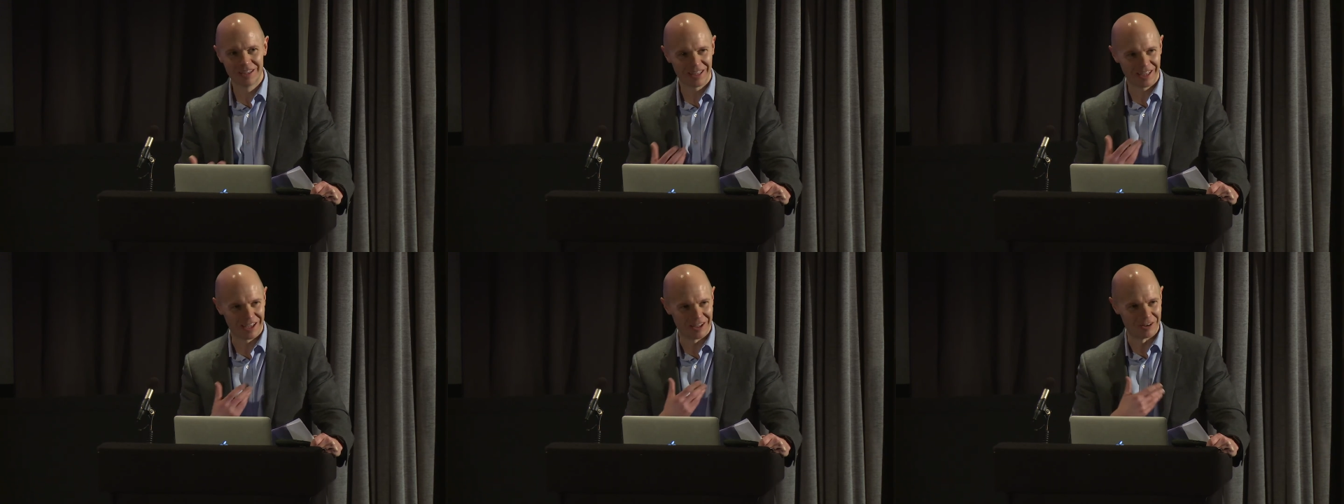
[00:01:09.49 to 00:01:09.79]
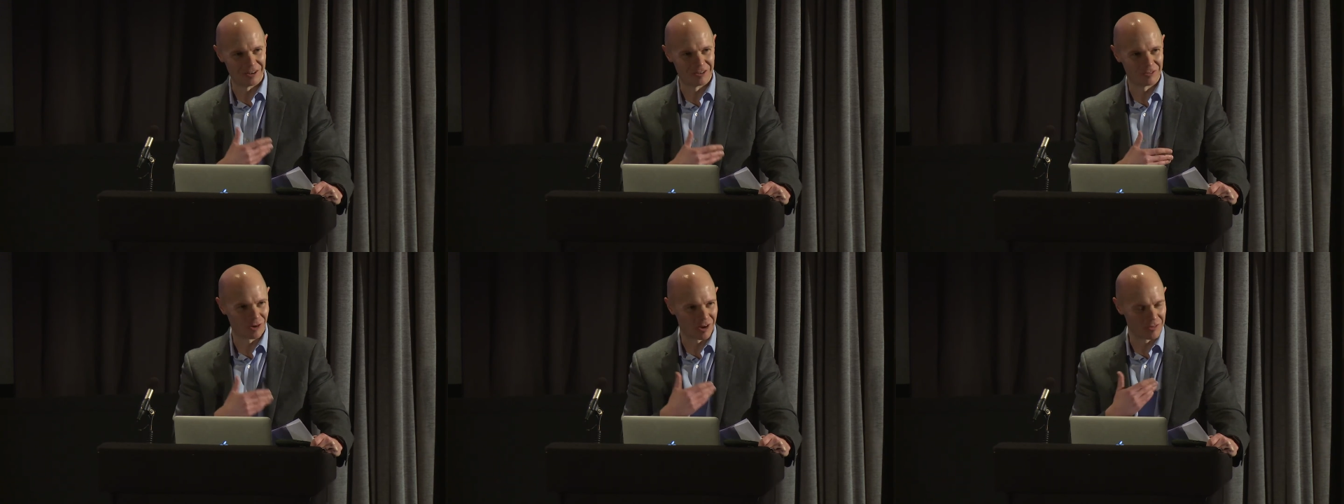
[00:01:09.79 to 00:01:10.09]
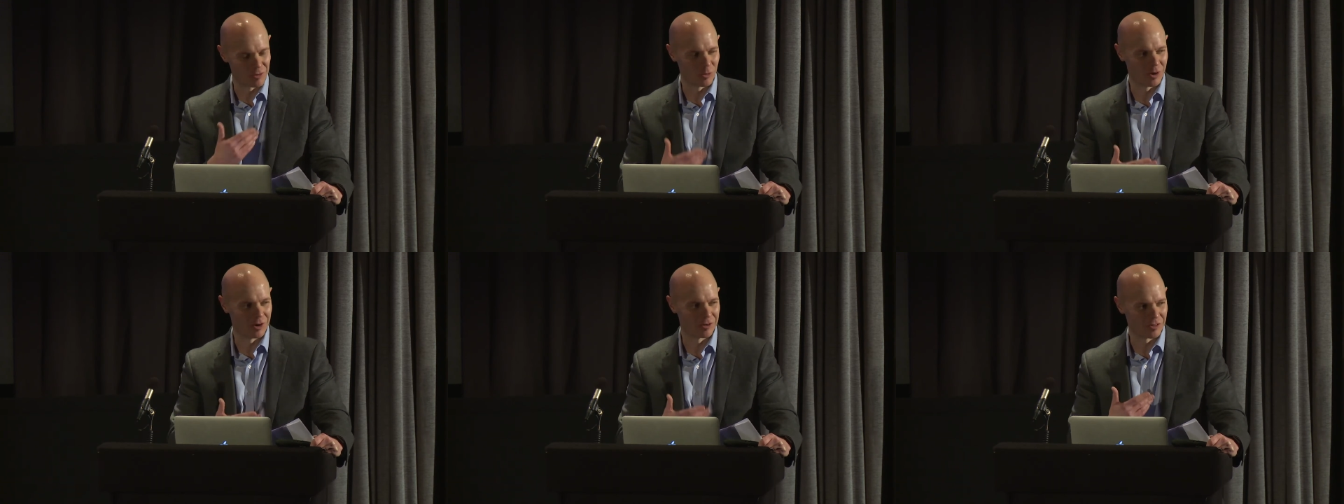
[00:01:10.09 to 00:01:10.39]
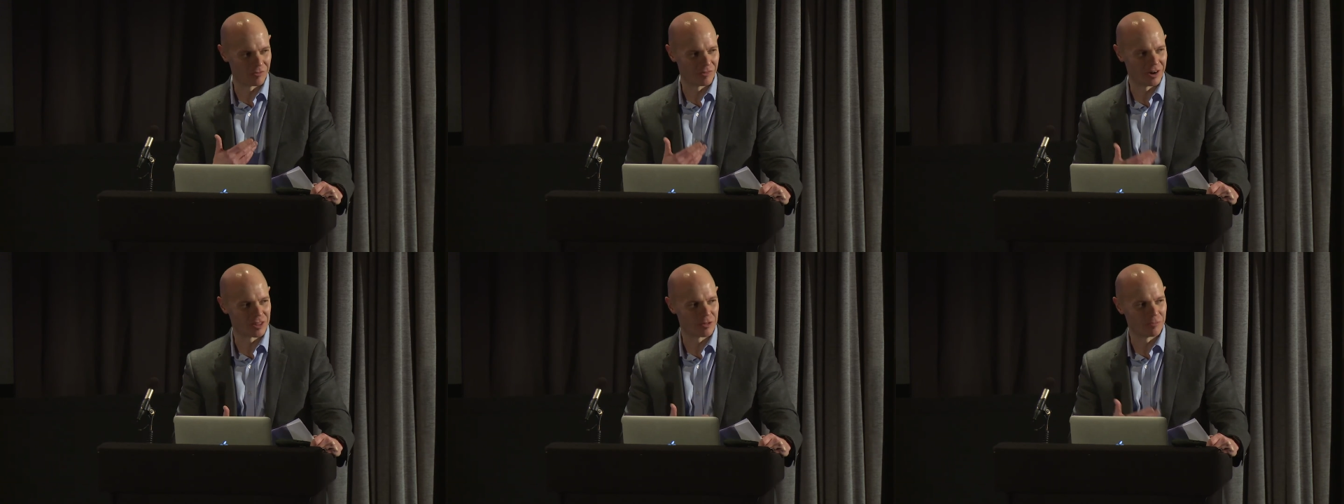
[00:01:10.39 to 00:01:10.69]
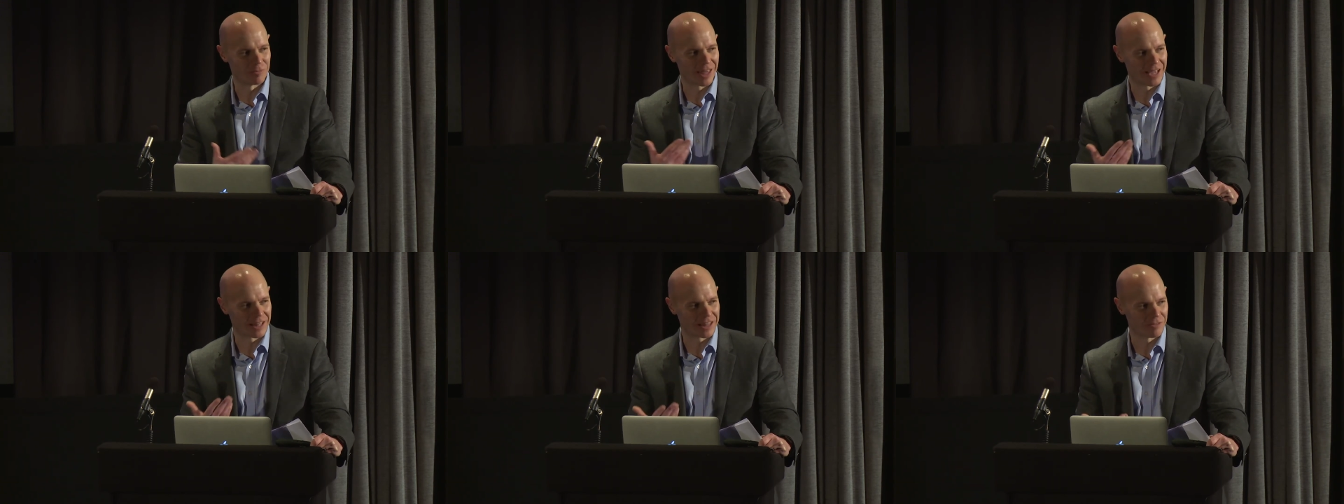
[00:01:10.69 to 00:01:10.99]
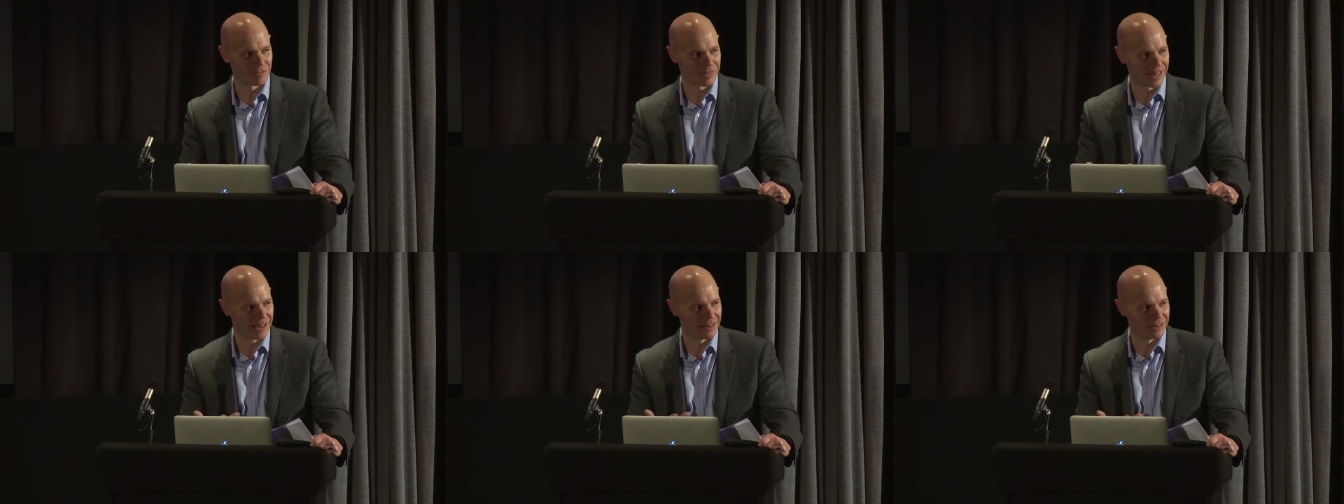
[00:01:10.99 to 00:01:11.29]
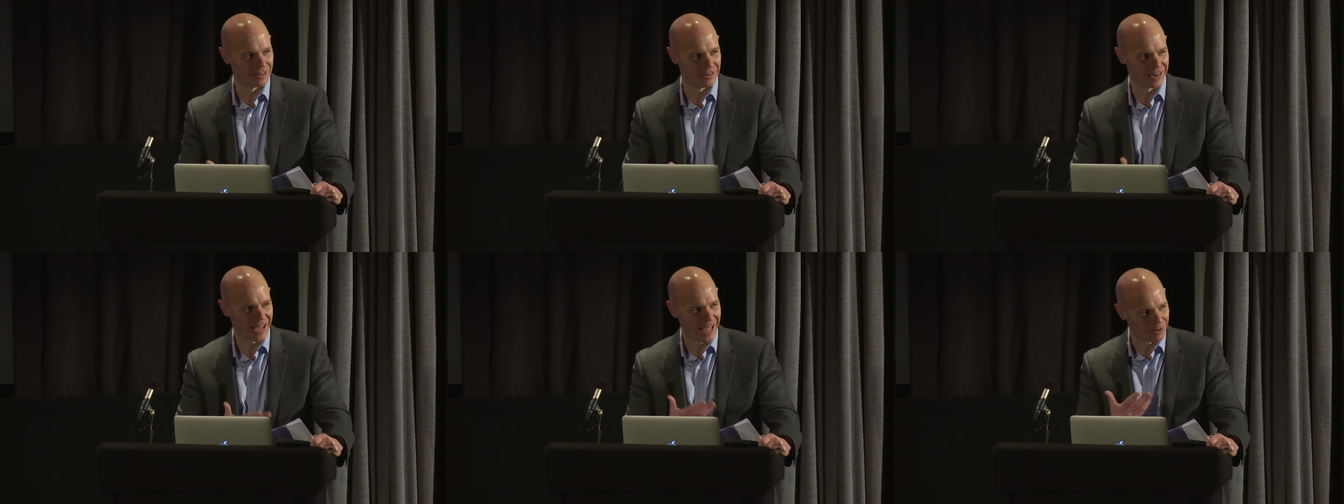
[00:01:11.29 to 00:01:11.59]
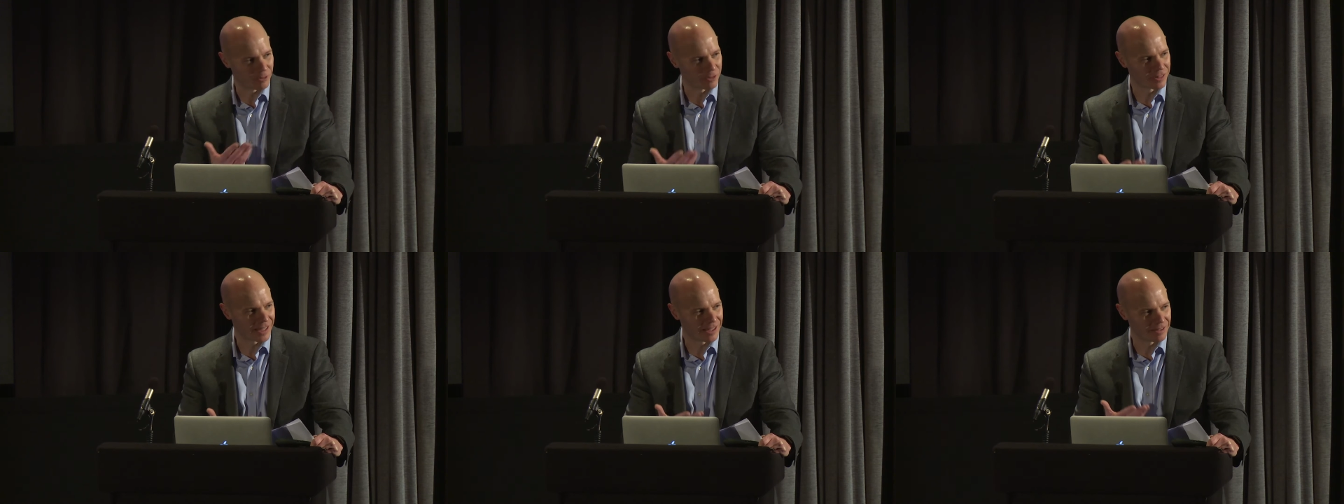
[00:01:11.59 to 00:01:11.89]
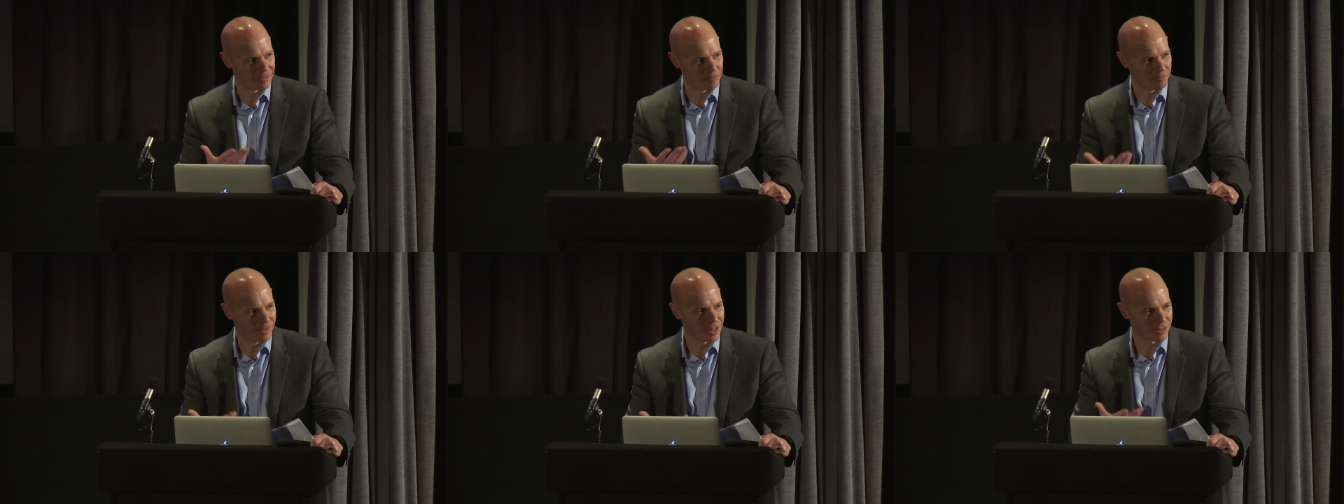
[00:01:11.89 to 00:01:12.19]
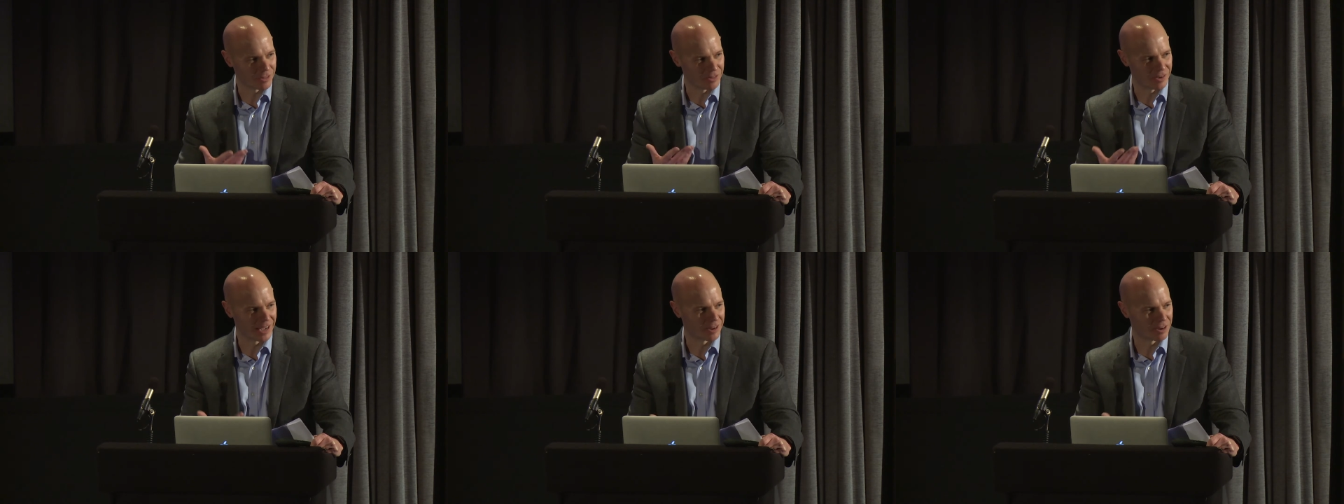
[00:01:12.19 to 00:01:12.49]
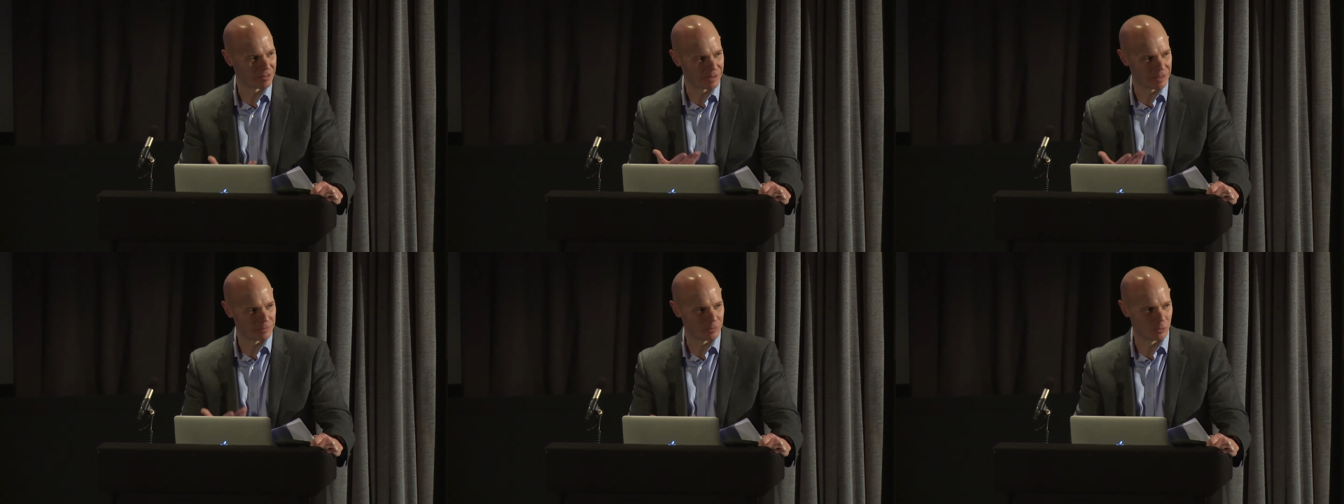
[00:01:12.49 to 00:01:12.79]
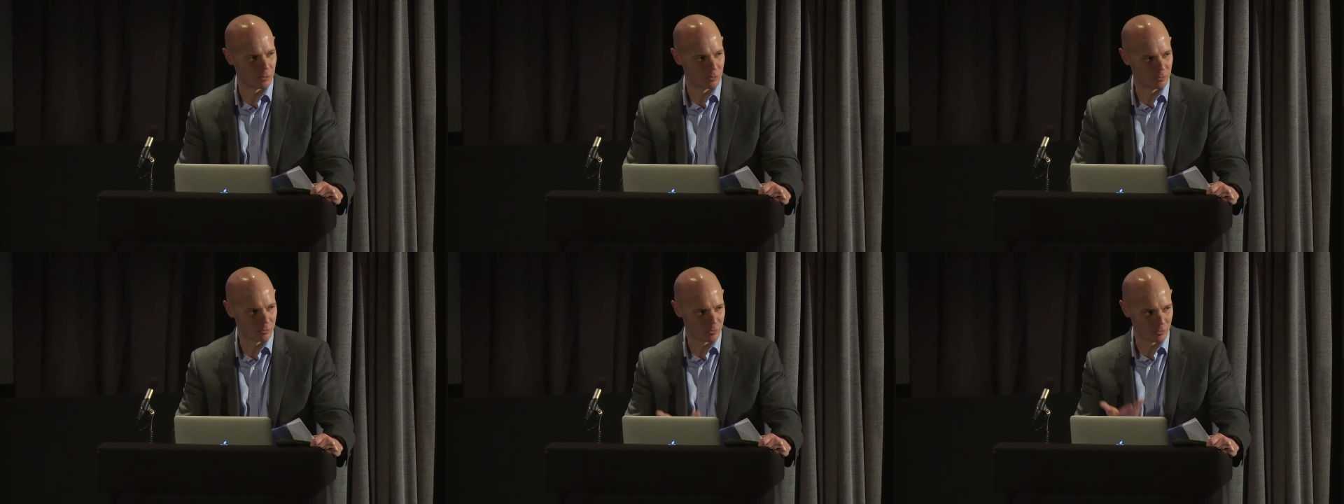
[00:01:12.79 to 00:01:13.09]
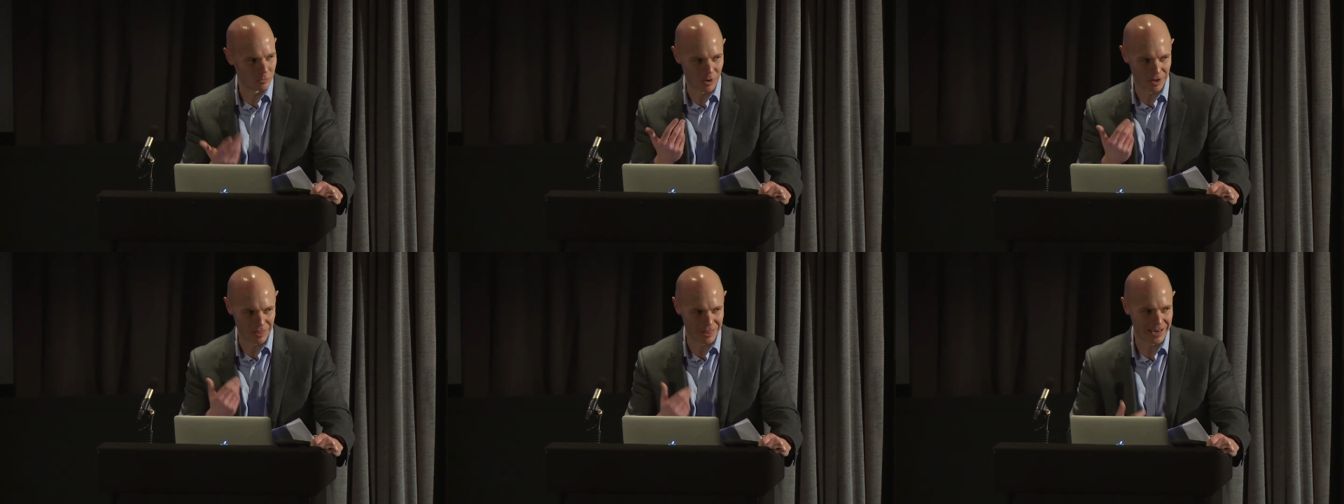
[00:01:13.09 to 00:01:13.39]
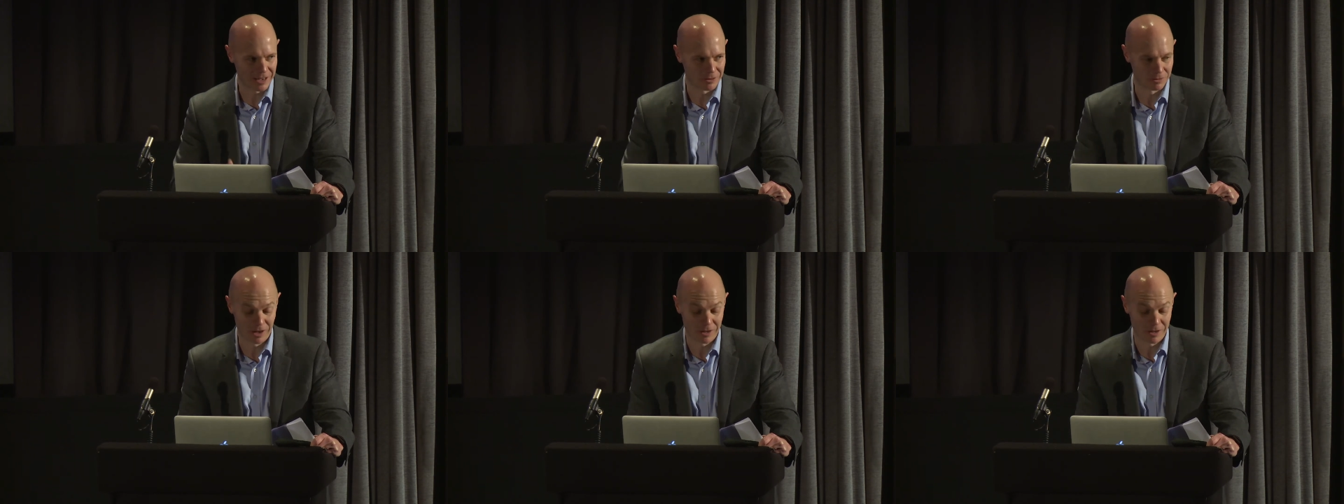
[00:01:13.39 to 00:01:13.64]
and driving well is a very subjective standard, how is that measured? How do people work that out?